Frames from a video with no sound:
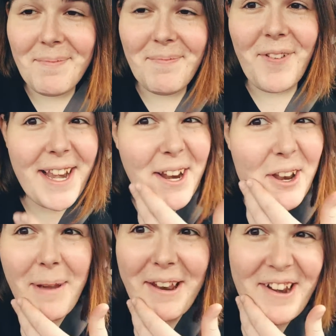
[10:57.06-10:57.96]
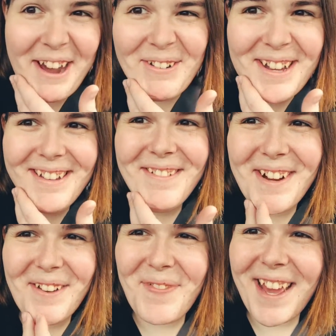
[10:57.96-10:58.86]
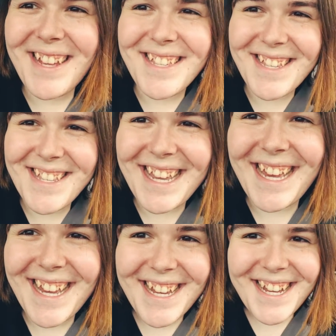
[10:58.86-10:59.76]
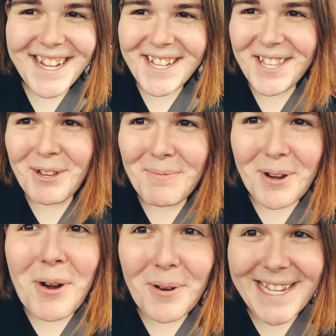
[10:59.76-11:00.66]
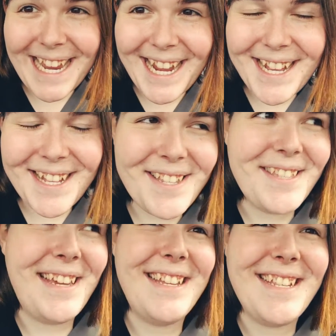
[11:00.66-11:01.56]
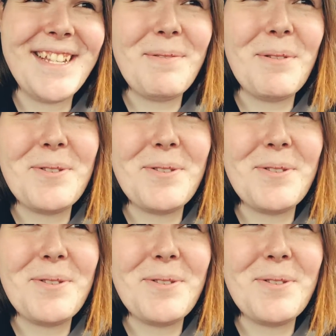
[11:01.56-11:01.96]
feeling a lot better now. My face has stopped hurting to the extent it was